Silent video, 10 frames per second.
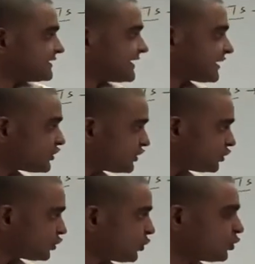
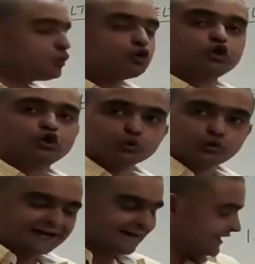Section 2,
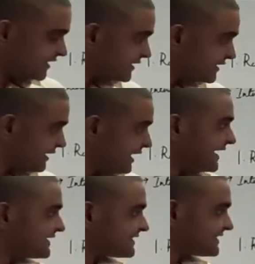2 texts. And